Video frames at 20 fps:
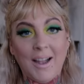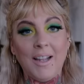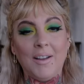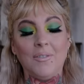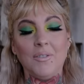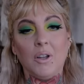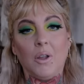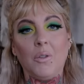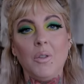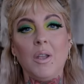I
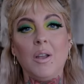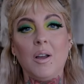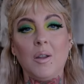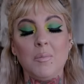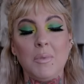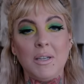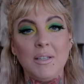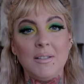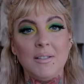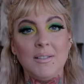have nothing
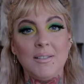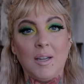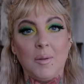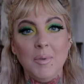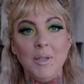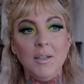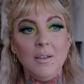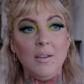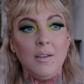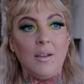on my
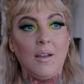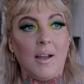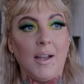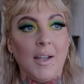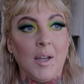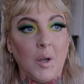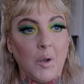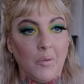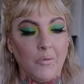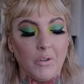stomach. I
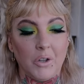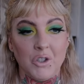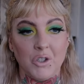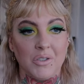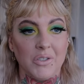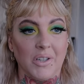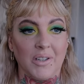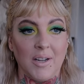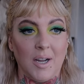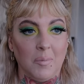have
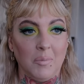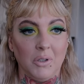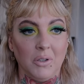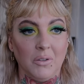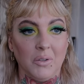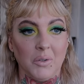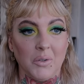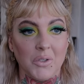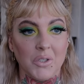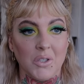just a couple
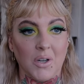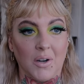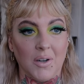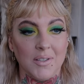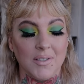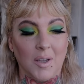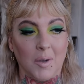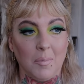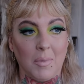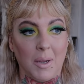little
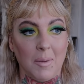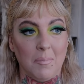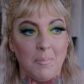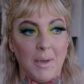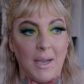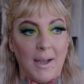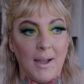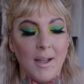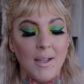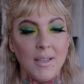stars on my
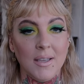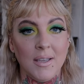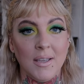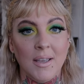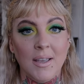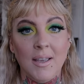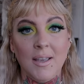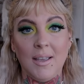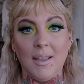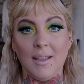back
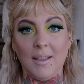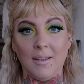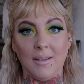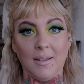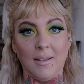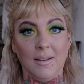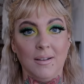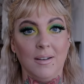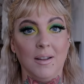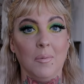
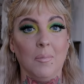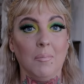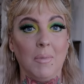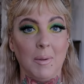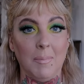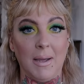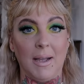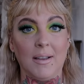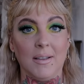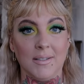and
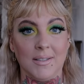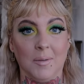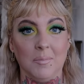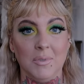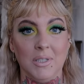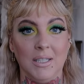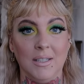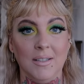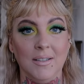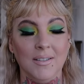my back is
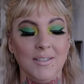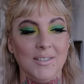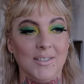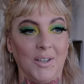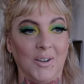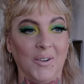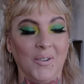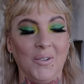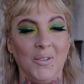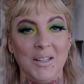empty.
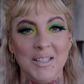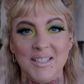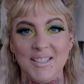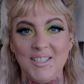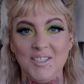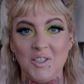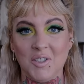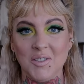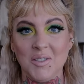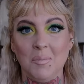So
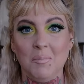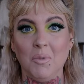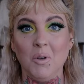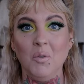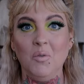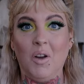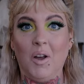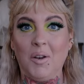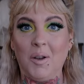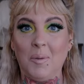let's just
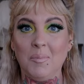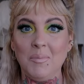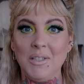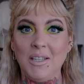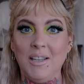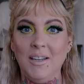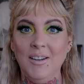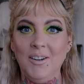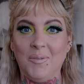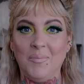move on up to
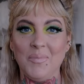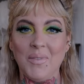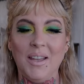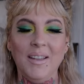here.